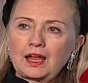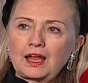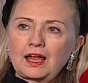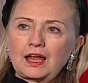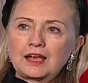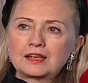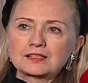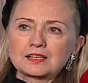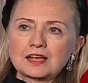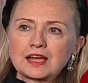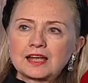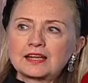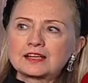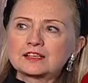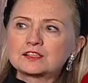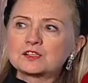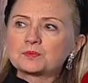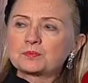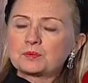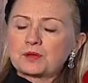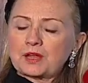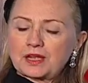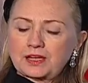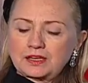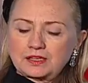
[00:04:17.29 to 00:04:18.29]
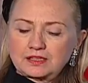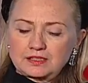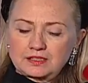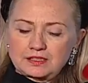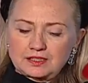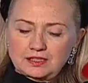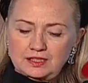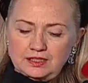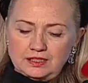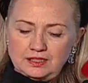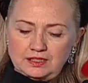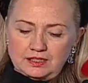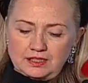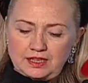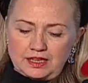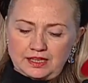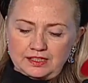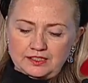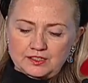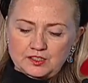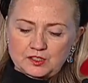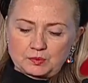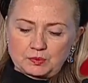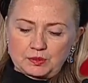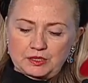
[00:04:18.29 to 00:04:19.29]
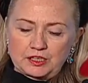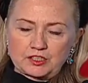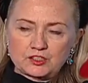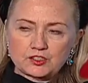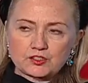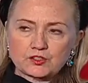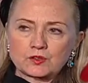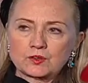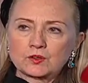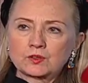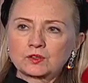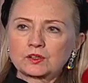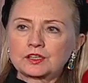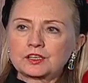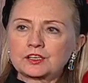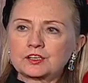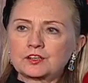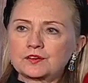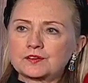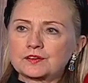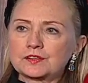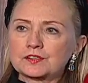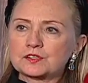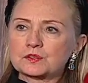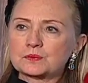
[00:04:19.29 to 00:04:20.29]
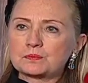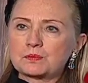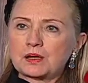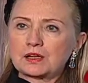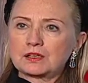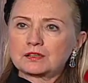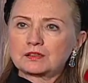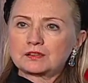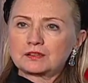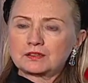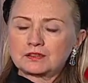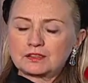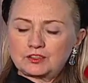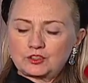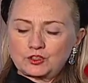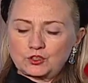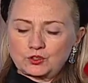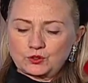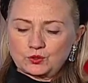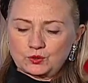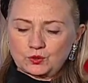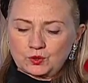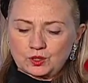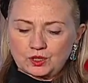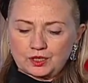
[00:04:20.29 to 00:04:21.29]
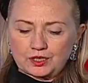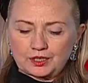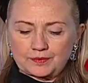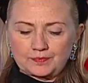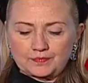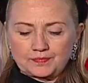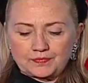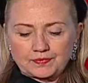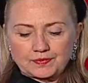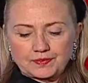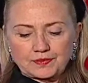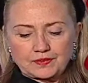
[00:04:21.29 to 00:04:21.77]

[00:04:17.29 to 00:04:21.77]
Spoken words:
As I explained in a speech earlier this month in New York,